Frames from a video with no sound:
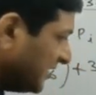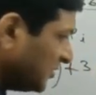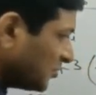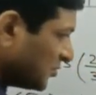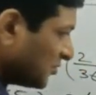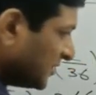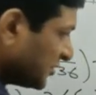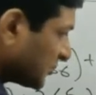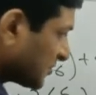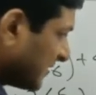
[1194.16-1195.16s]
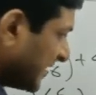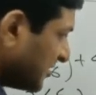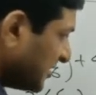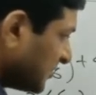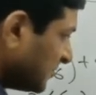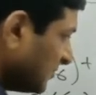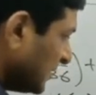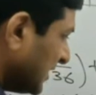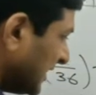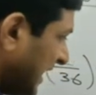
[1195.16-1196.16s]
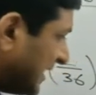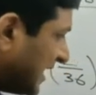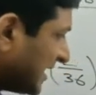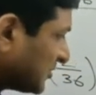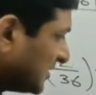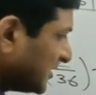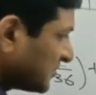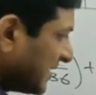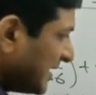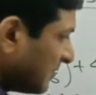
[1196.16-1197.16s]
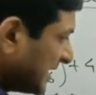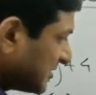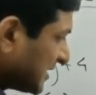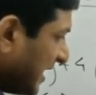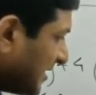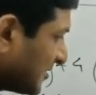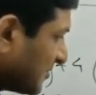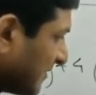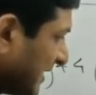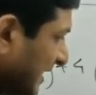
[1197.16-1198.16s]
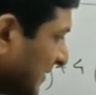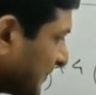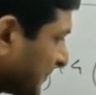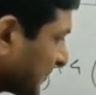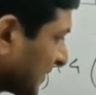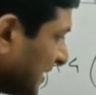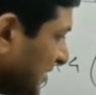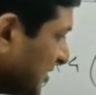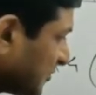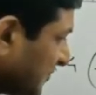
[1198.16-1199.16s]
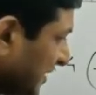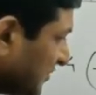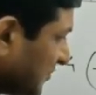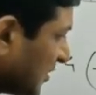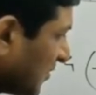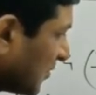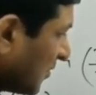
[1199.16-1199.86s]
into 2 is 22, and lastly 12 ones are 12. In this way we have